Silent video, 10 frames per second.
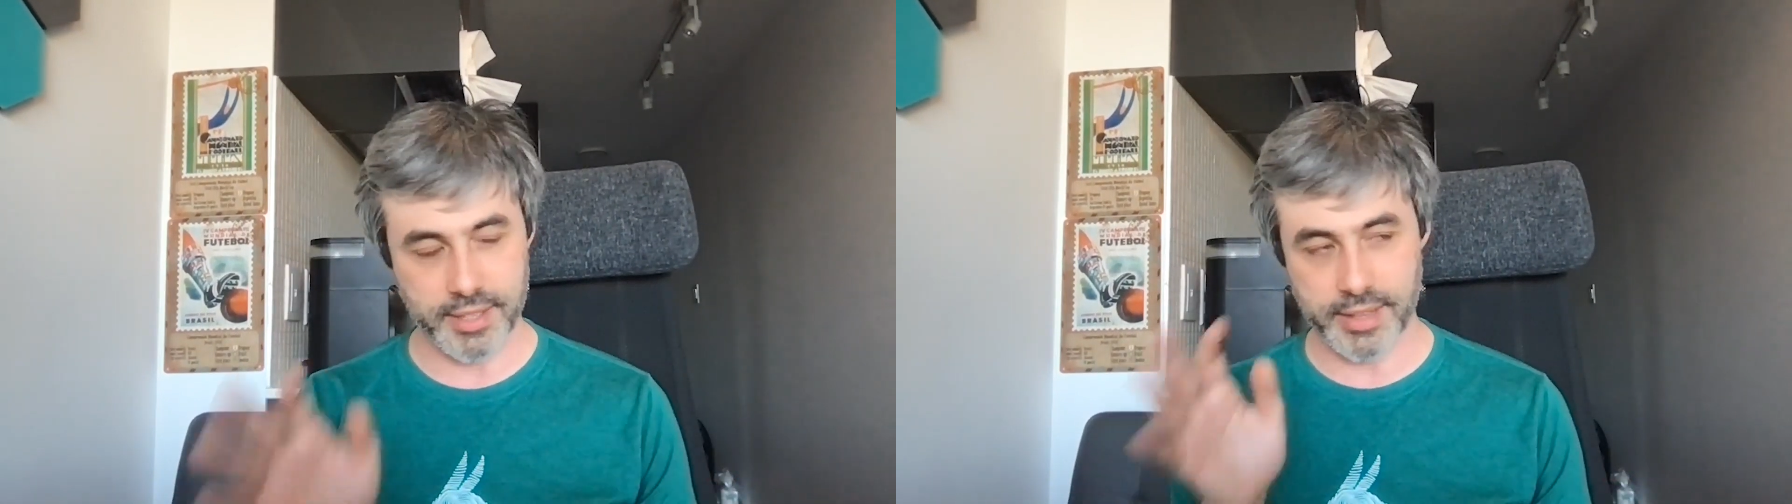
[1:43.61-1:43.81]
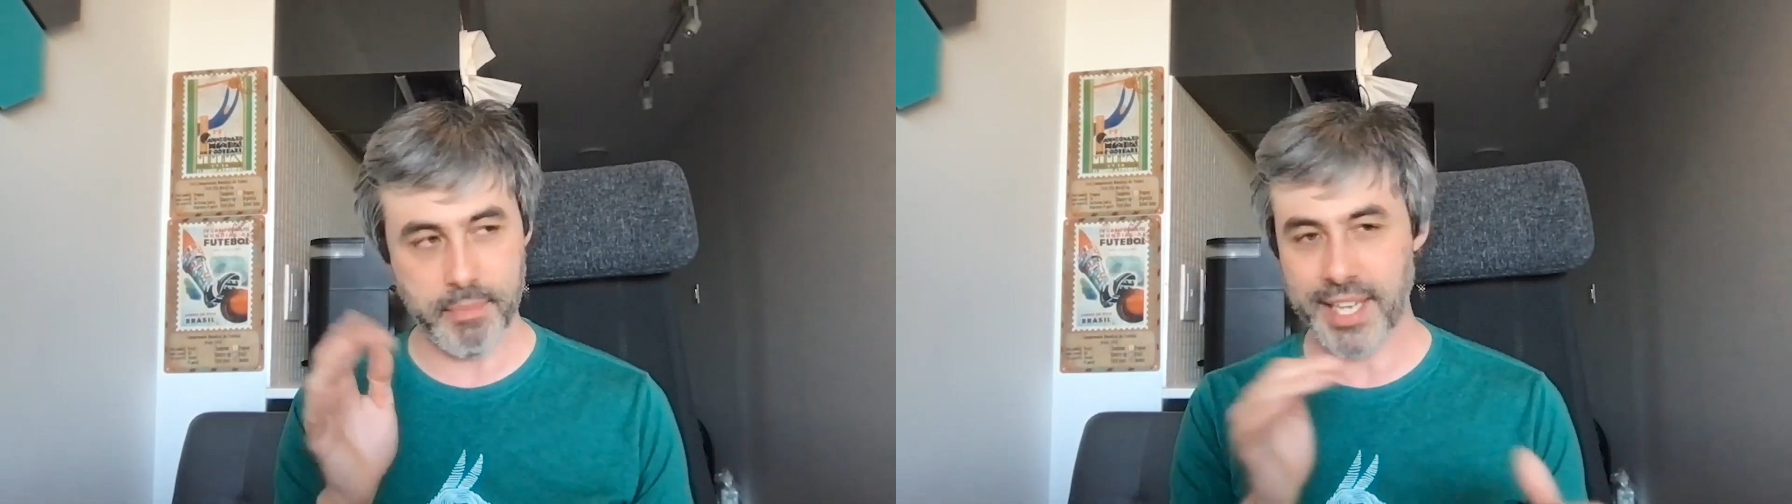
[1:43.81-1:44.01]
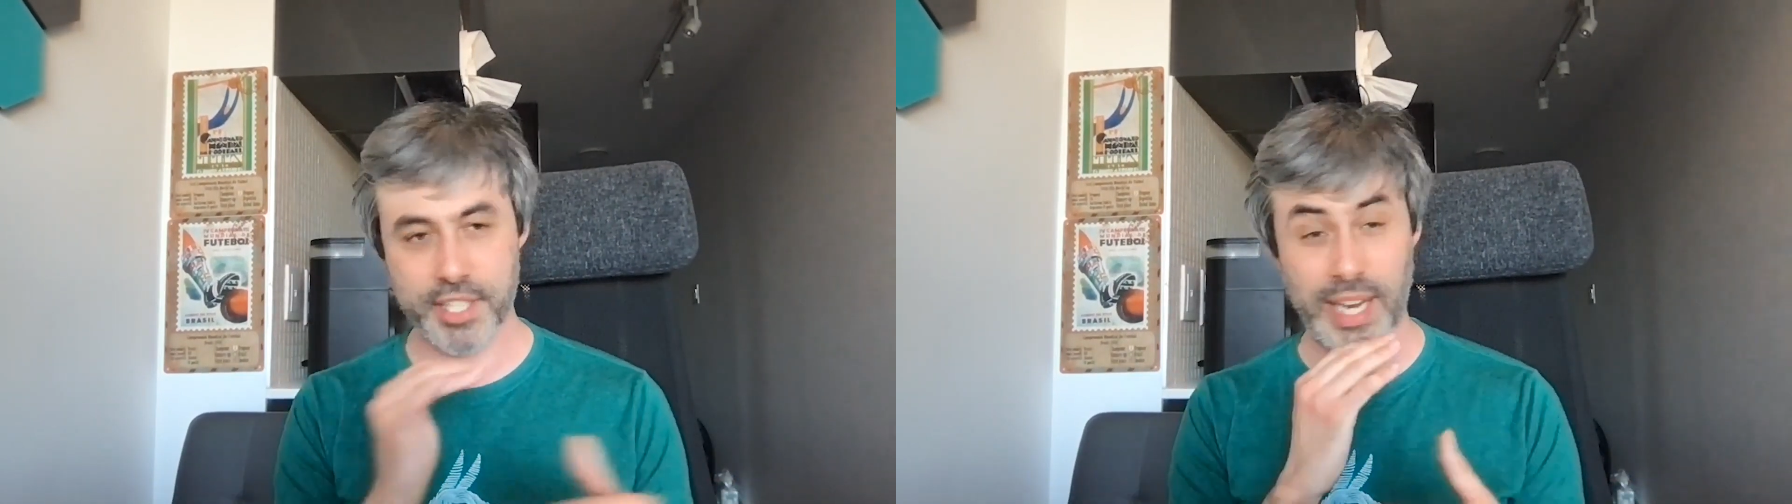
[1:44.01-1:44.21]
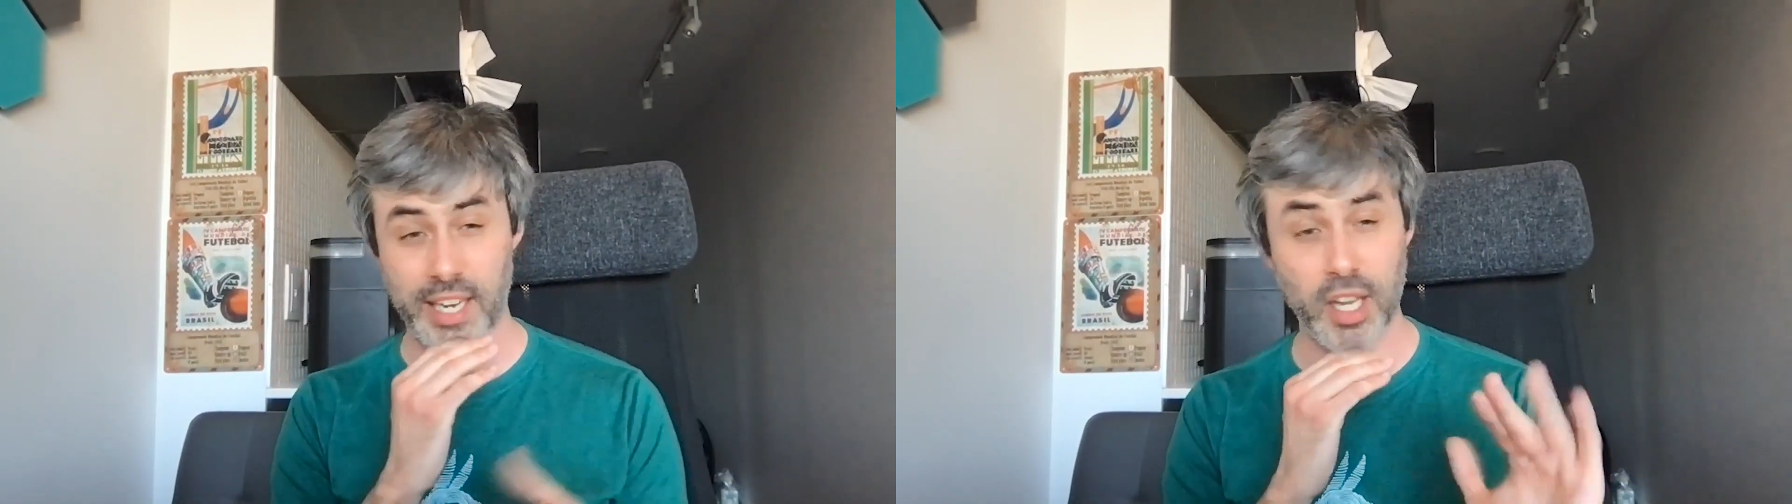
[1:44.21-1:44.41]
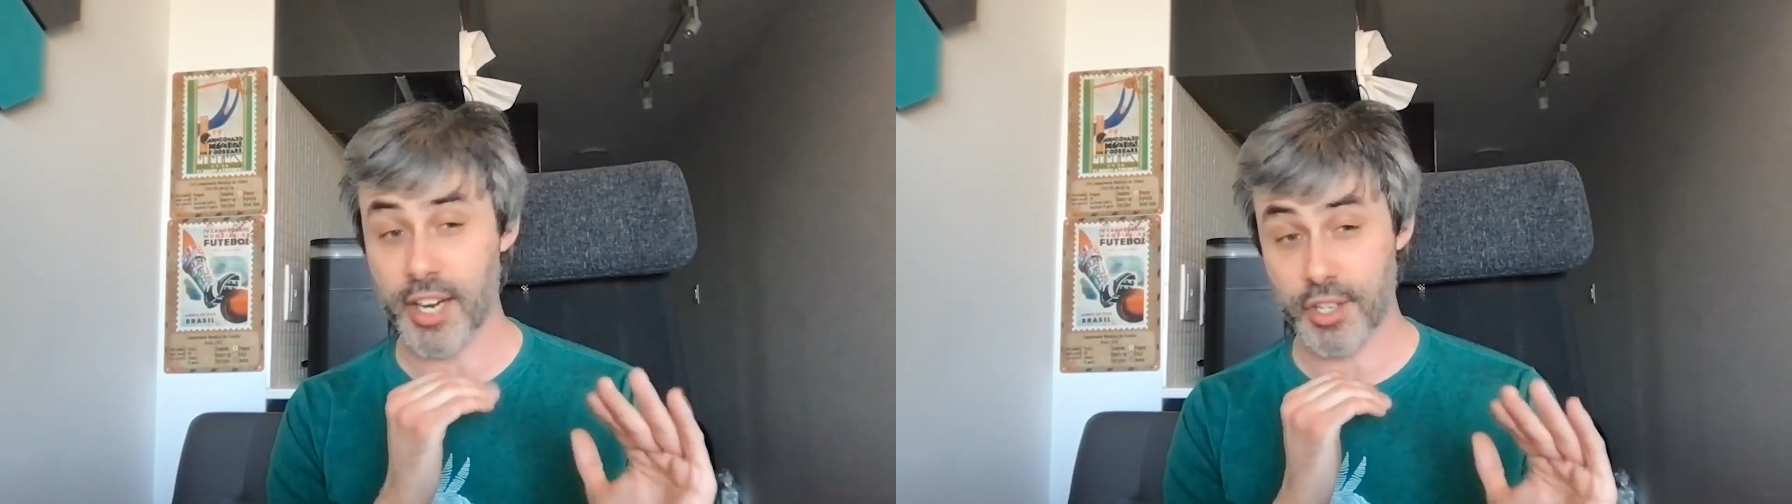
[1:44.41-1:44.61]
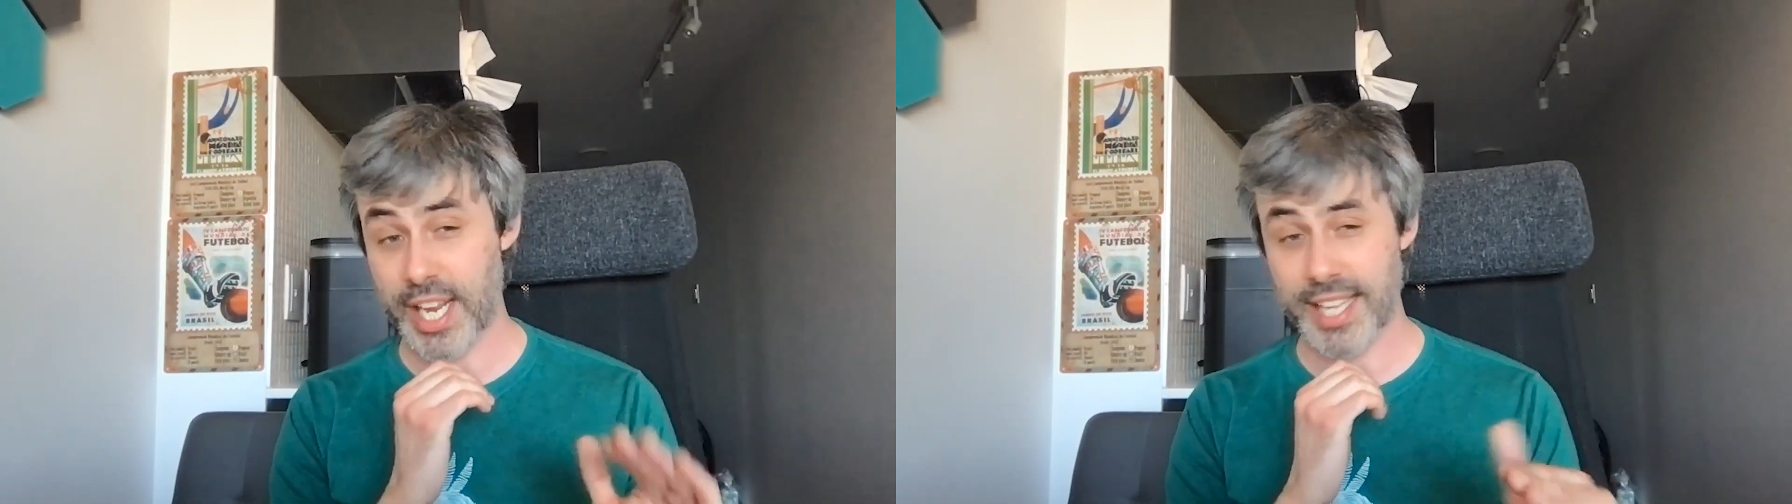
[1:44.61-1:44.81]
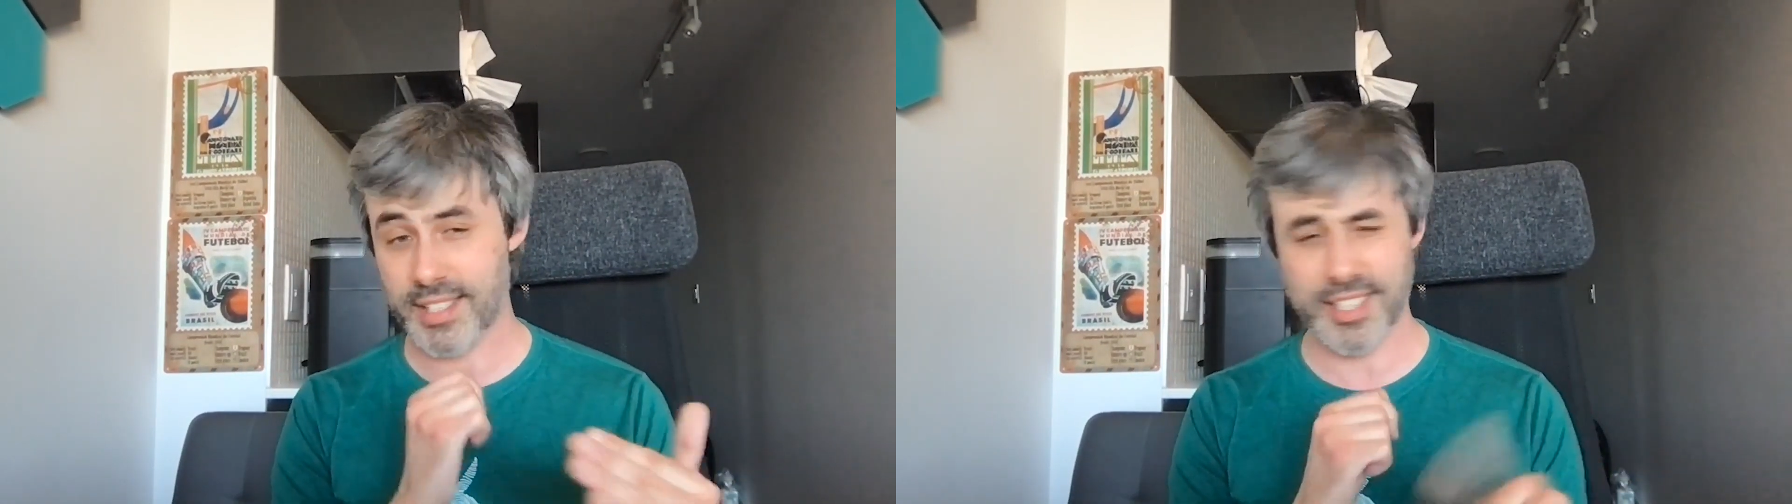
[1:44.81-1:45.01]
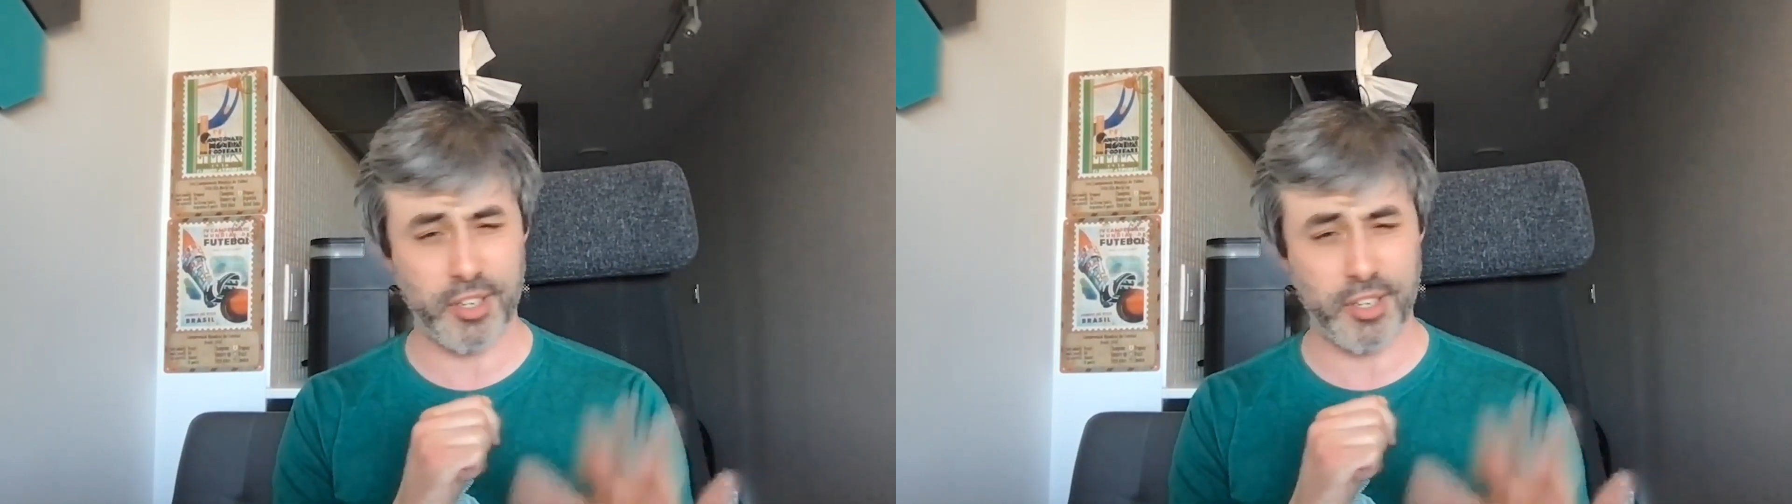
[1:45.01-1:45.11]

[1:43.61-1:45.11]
I think Mexico had a lot of chances.